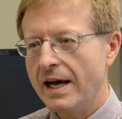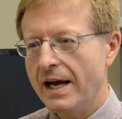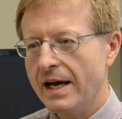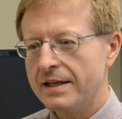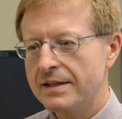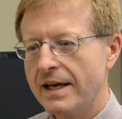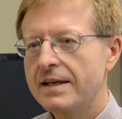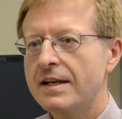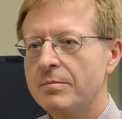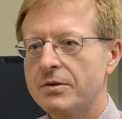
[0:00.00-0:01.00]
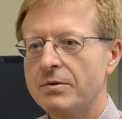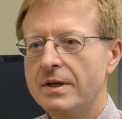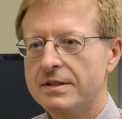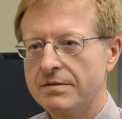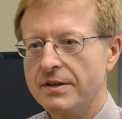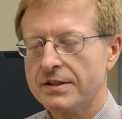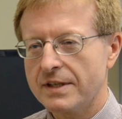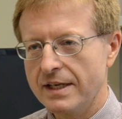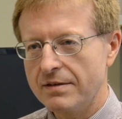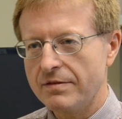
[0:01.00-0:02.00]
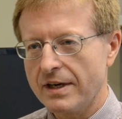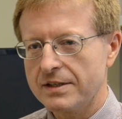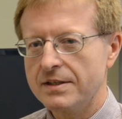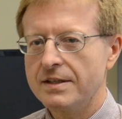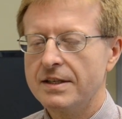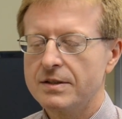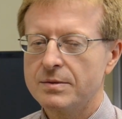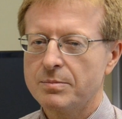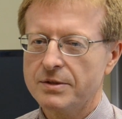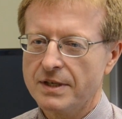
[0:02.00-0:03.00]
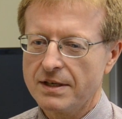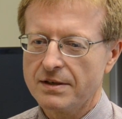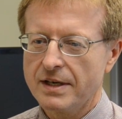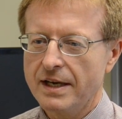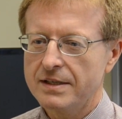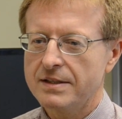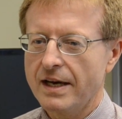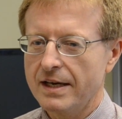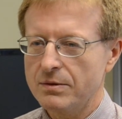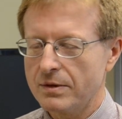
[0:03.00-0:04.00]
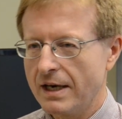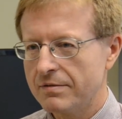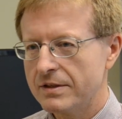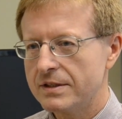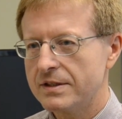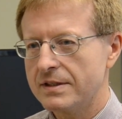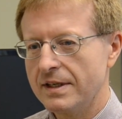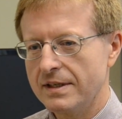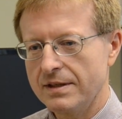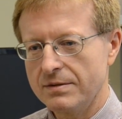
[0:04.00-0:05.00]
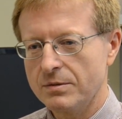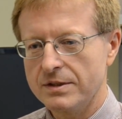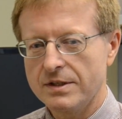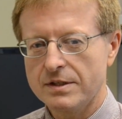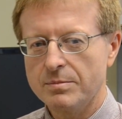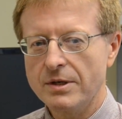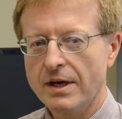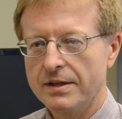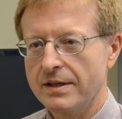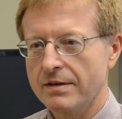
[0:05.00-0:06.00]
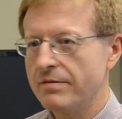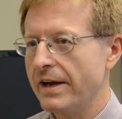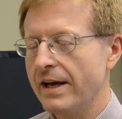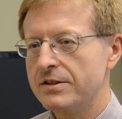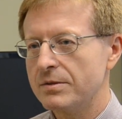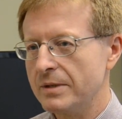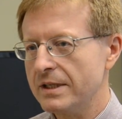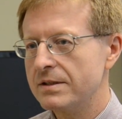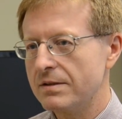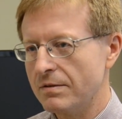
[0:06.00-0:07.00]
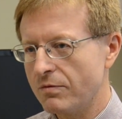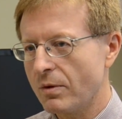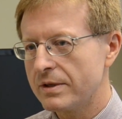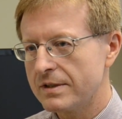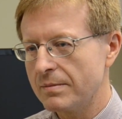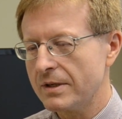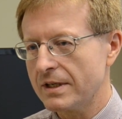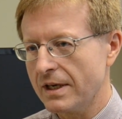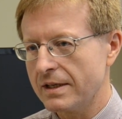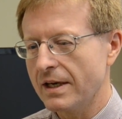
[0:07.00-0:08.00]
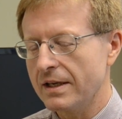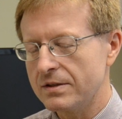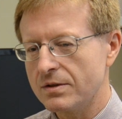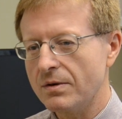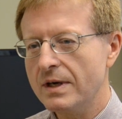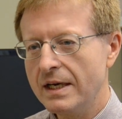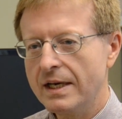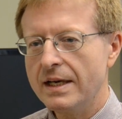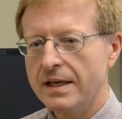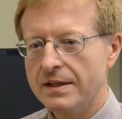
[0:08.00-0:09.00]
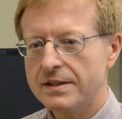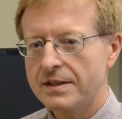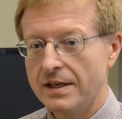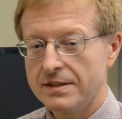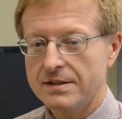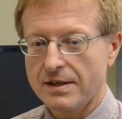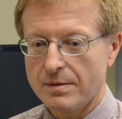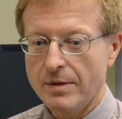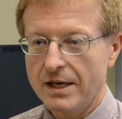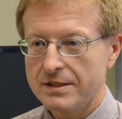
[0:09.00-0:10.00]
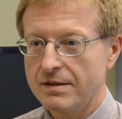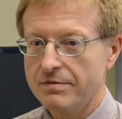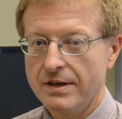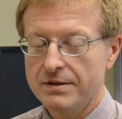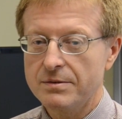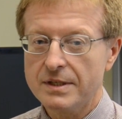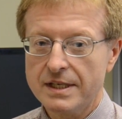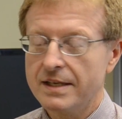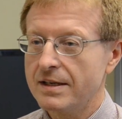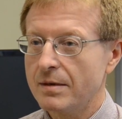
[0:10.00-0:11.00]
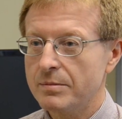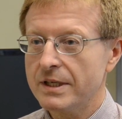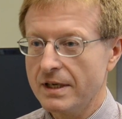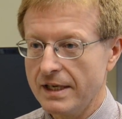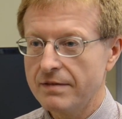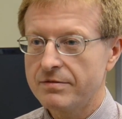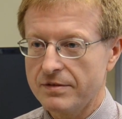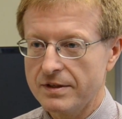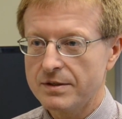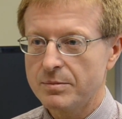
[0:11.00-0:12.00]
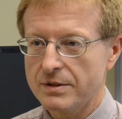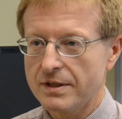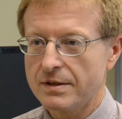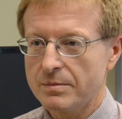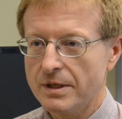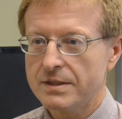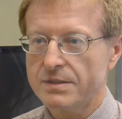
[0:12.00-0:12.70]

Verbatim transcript: And they ended up with quite a severe skin infection. In this particular case, they had no coverage and it was just beyond their financial means to afford something like that. So in this case, the Compassionate Fund really ended up being a gift for this particular patient.